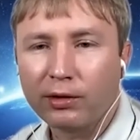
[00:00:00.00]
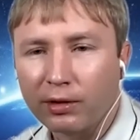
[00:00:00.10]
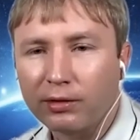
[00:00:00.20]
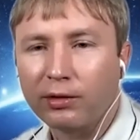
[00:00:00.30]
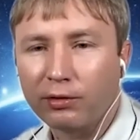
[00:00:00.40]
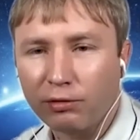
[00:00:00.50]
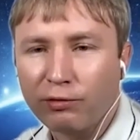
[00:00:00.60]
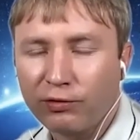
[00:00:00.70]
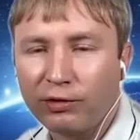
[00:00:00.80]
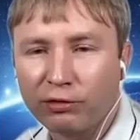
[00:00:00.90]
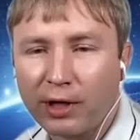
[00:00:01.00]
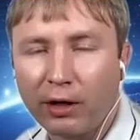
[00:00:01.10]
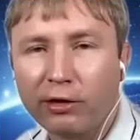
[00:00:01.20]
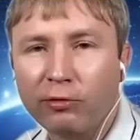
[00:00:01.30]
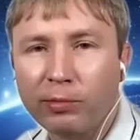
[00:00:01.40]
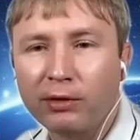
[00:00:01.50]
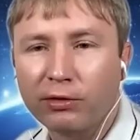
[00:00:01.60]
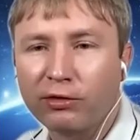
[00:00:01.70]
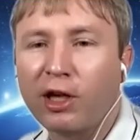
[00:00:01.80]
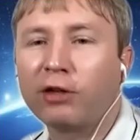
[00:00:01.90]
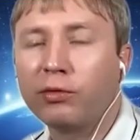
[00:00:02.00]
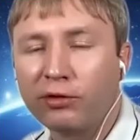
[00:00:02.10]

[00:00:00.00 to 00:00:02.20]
Uh, you, you sound like you've been successful.